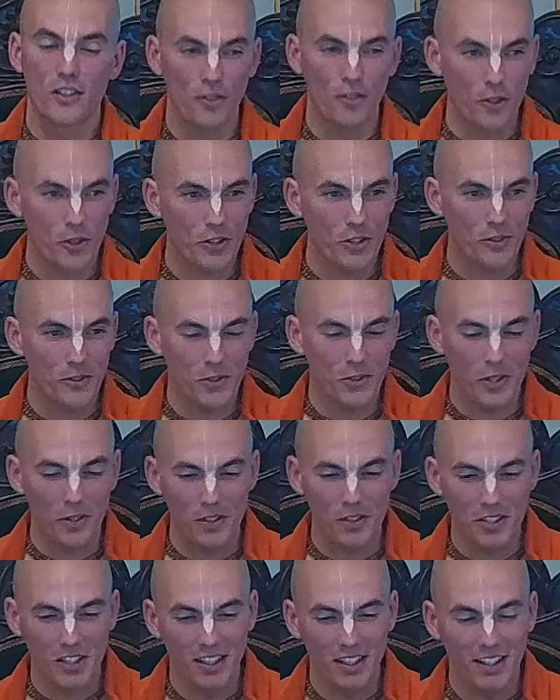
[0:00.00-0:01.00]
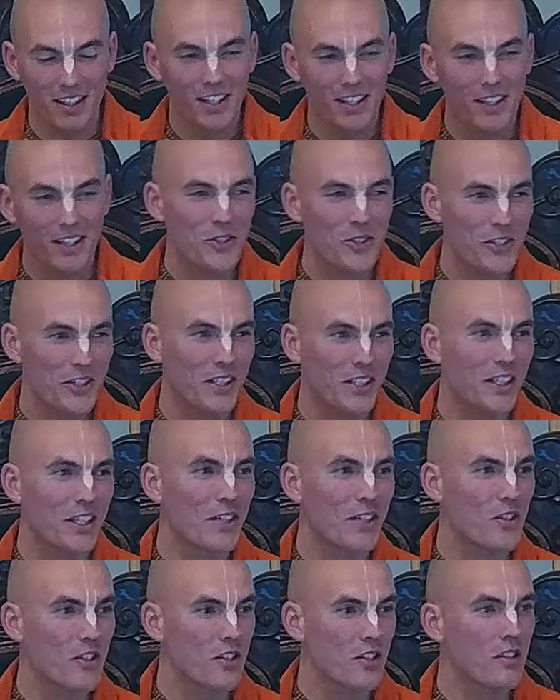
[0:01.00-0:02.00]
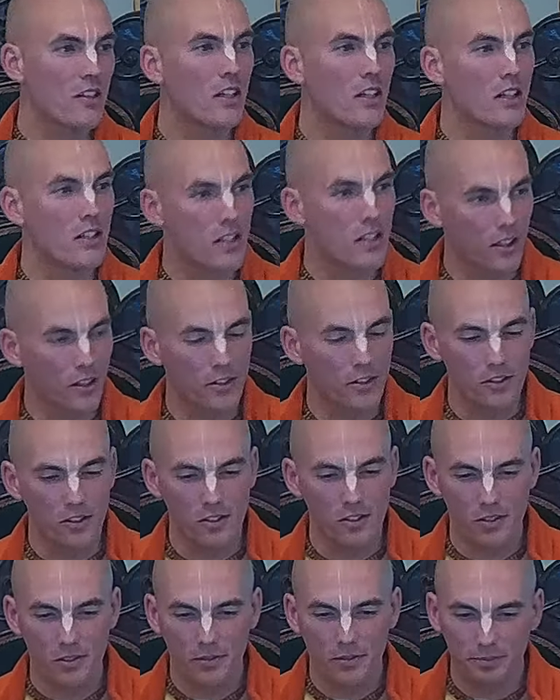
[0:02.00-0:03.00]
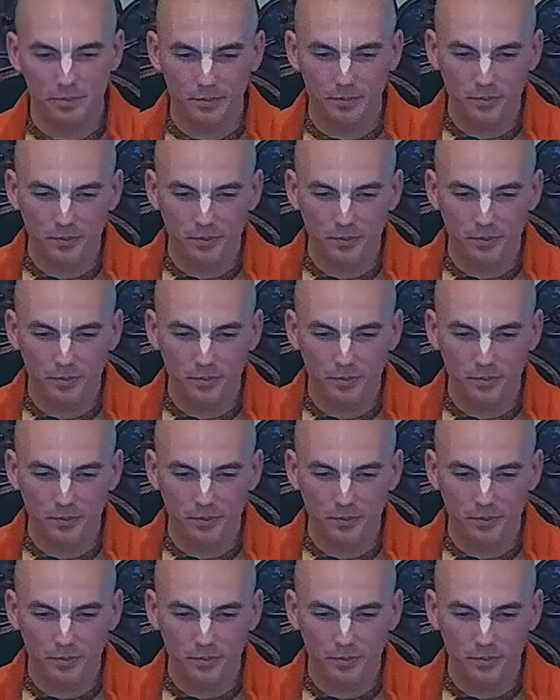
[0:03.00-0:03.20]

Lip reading: devotional service, then Krishna can give us intelligence.